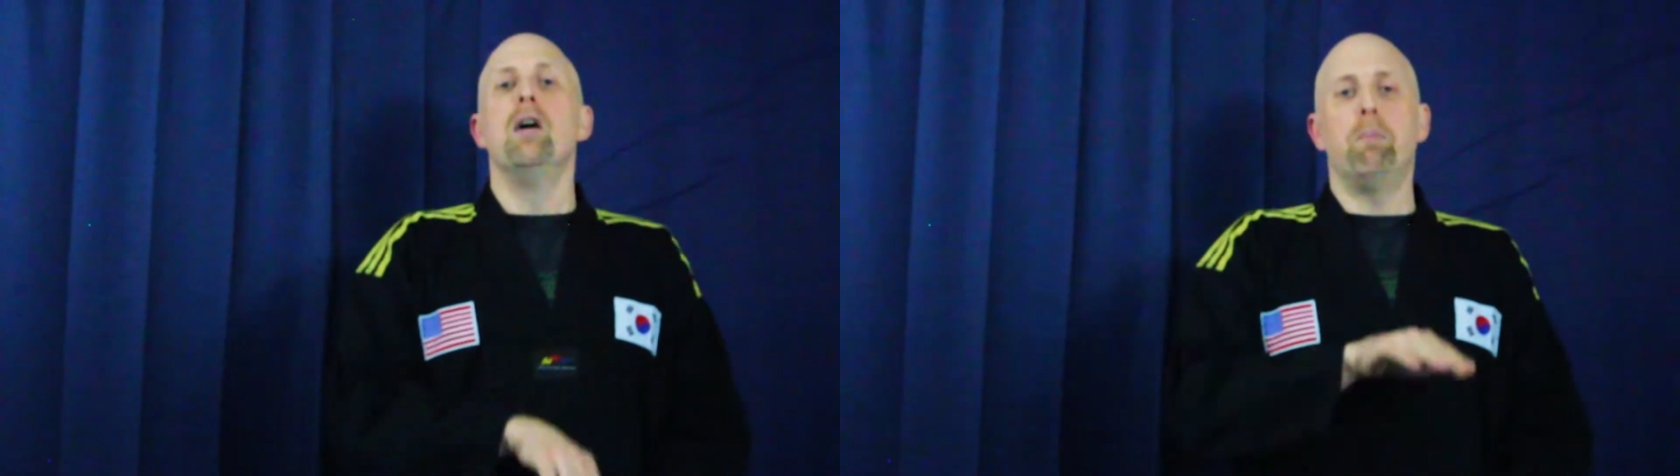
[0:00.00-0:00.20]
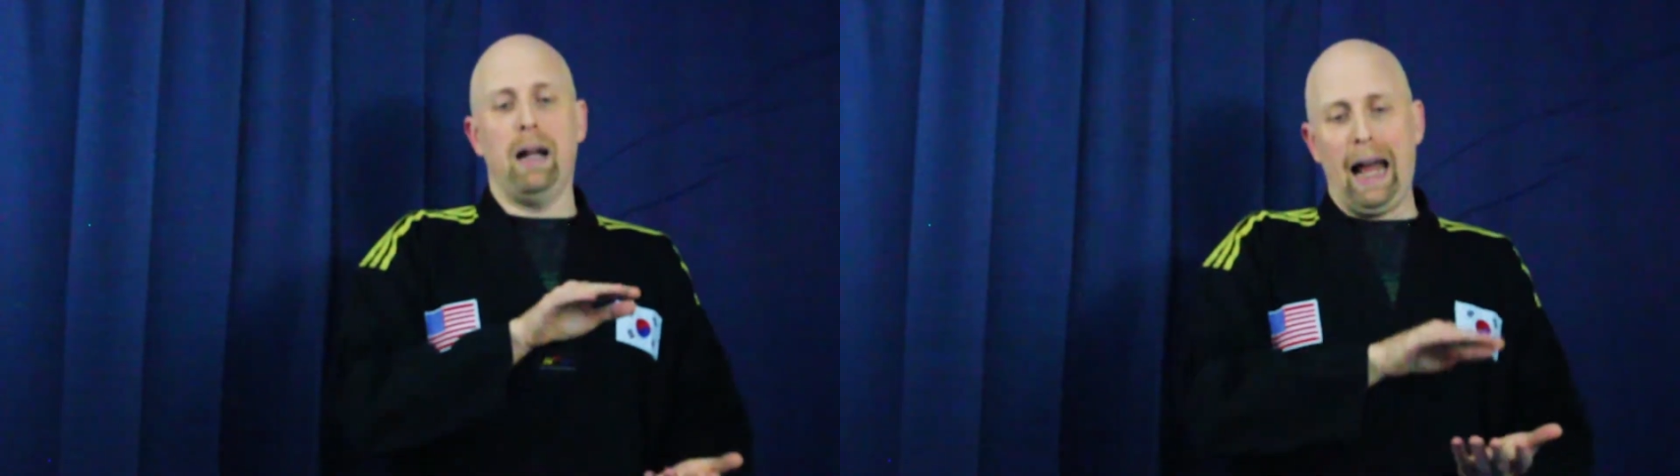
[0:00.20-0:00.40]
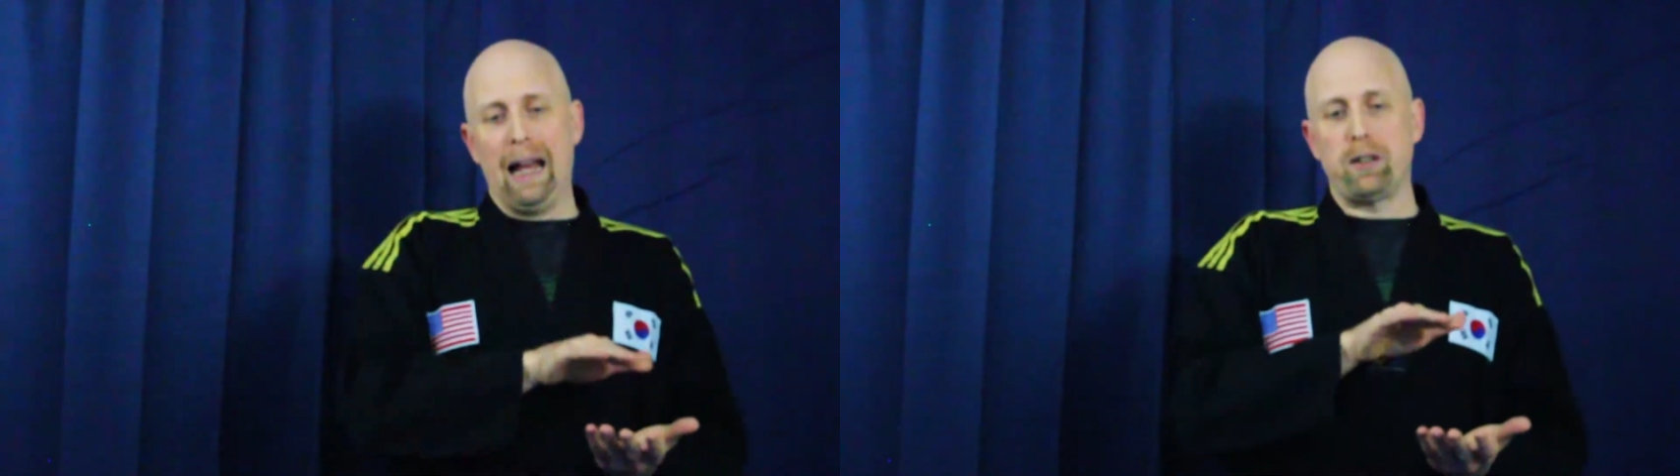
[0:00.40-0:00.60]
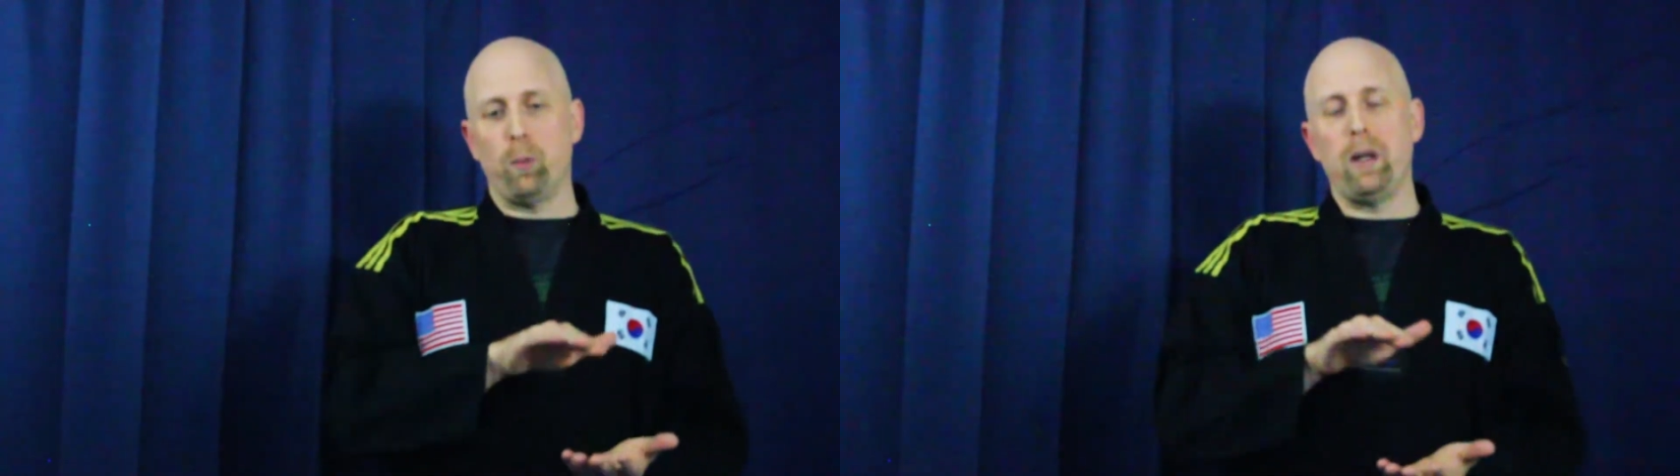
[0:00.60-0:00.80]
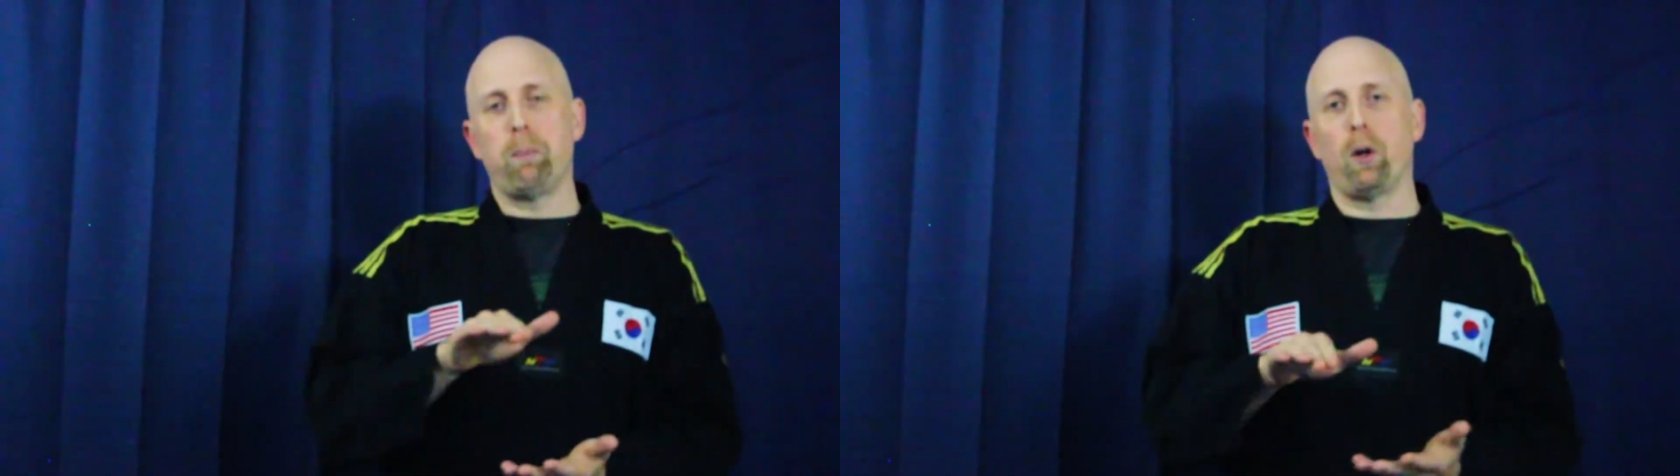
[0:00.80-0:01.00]
But as the
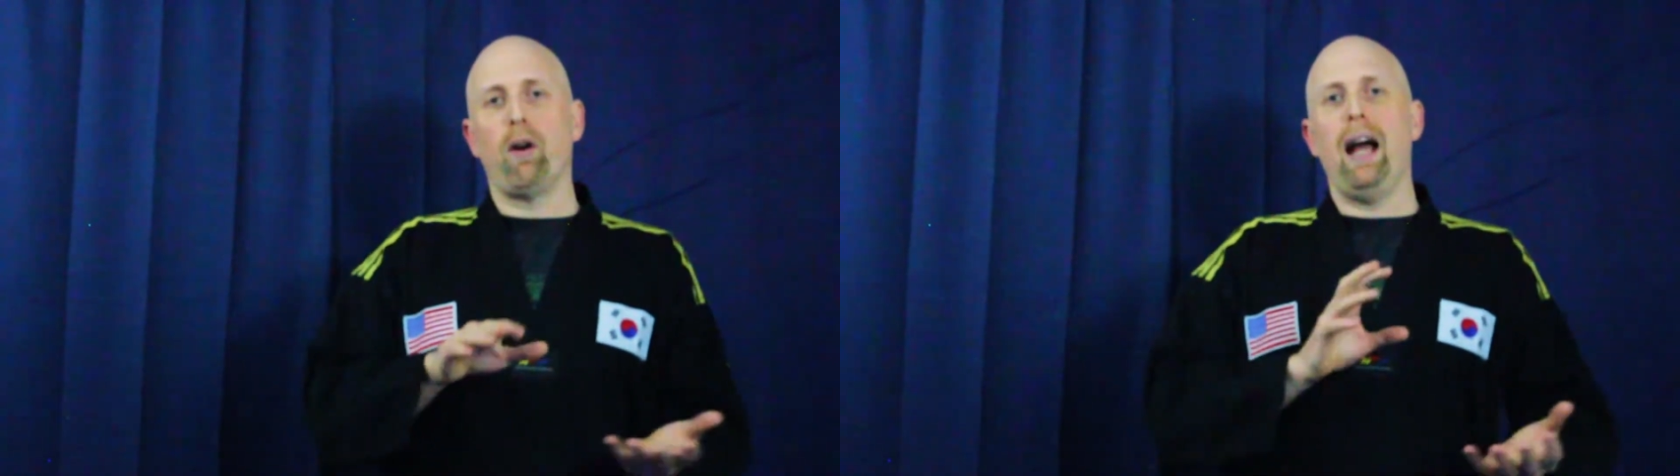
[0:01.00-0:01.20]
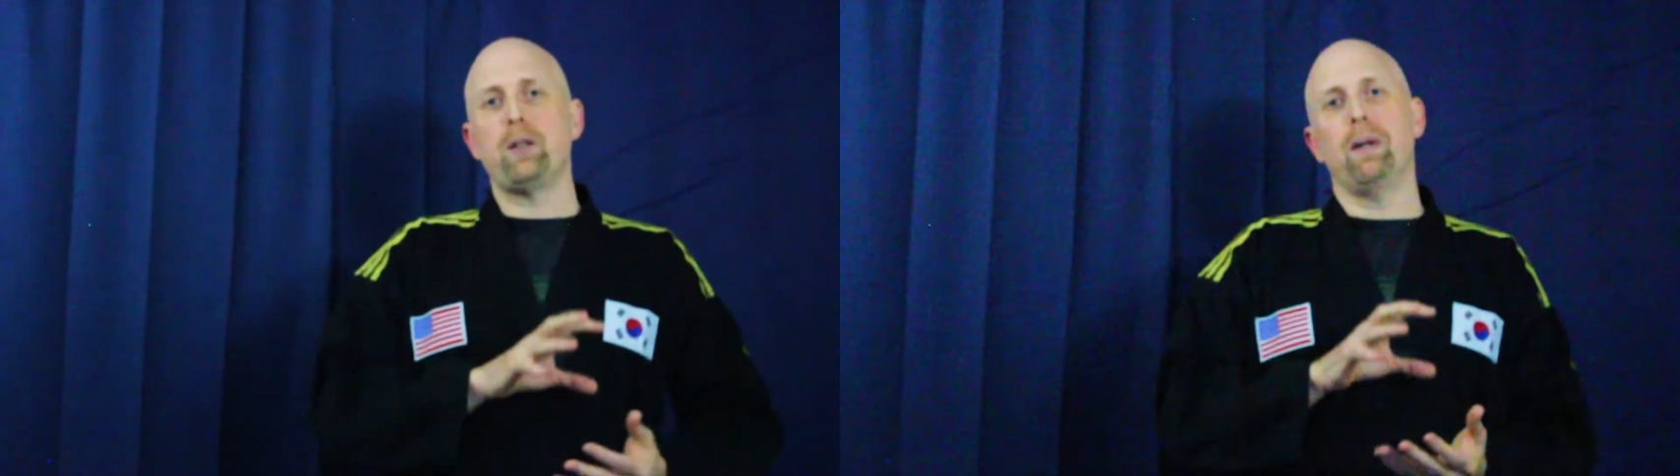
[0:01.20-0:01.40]
week progressed,